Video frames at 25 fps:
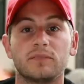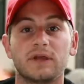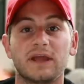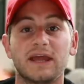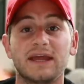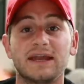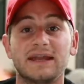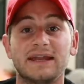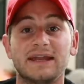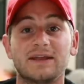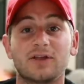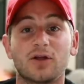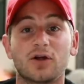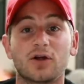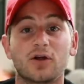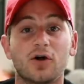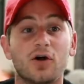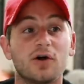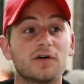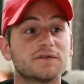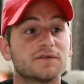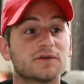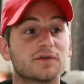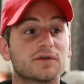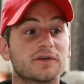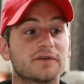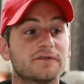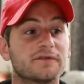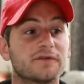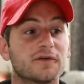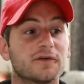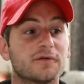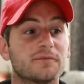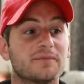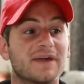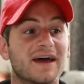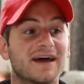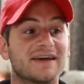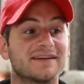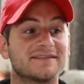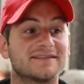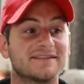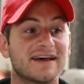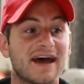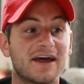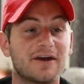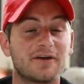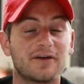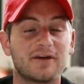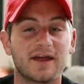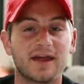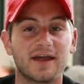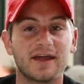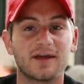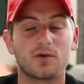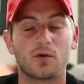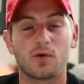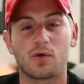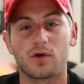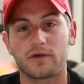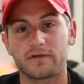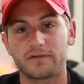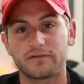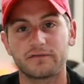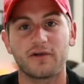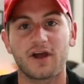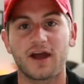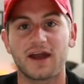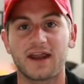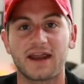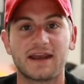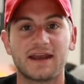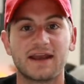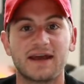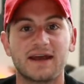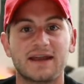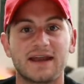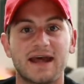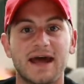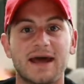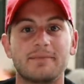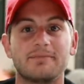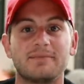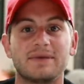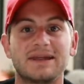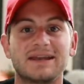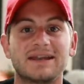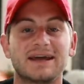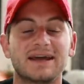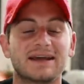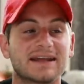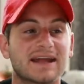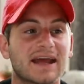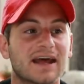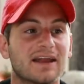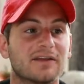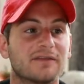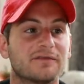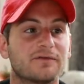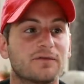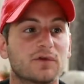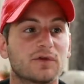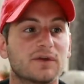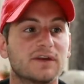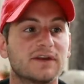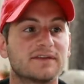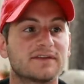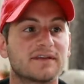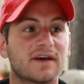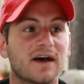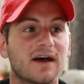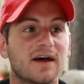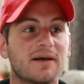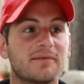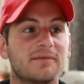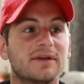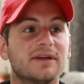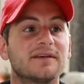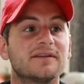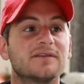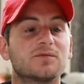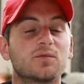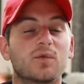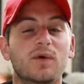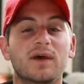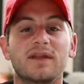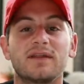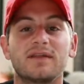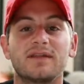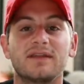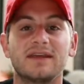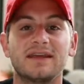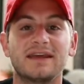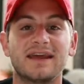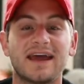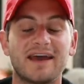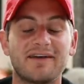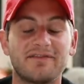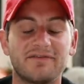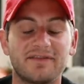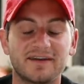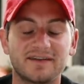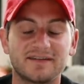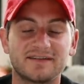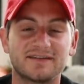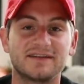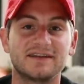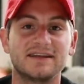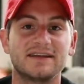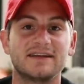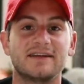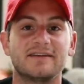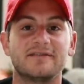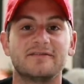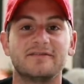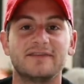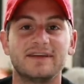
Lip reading: And Elon also confirmed that Saturday or Friday night at midnight California time is when the FSD